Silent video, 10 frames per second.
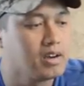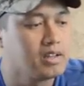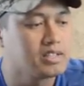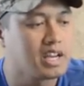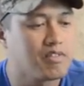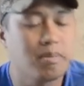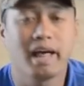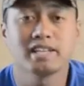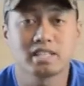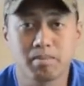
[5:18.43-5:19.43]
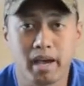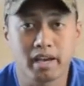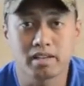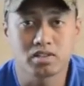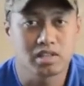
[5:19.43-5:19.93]
inside of a plastic
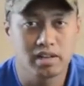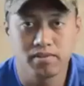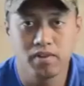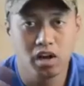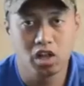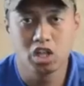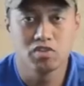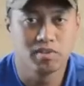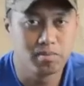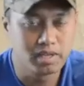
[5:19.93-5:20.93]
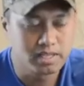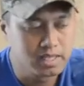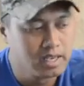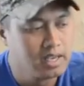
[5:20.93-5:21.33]
bag, and just let it fall all over the place.